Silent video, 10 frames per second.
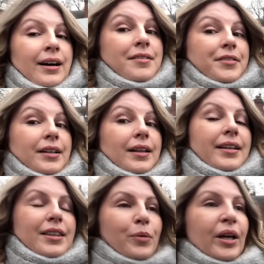felt like
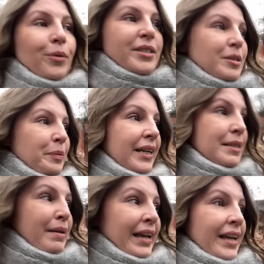the wheel was as big as me.